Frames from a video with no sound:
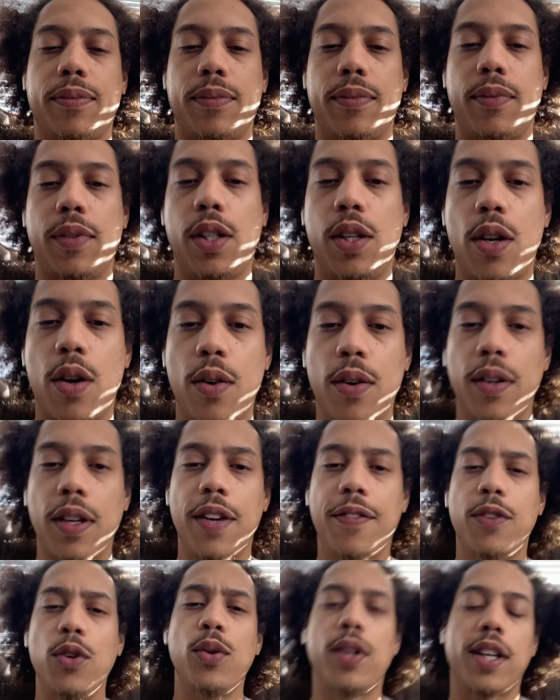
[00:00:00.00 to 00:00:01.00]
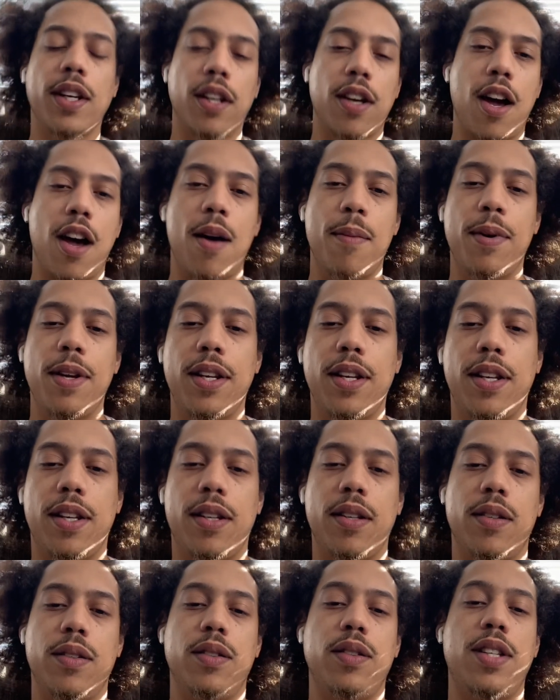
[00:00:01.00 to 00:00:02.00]
If you can comment
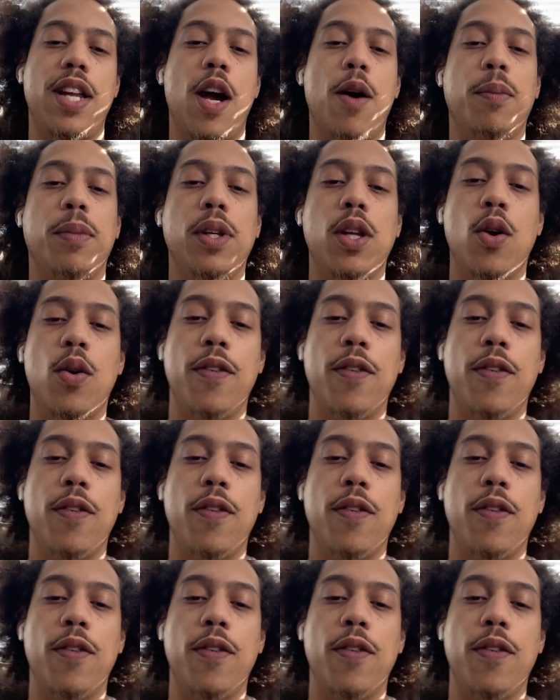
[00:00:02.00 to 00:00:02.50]
down below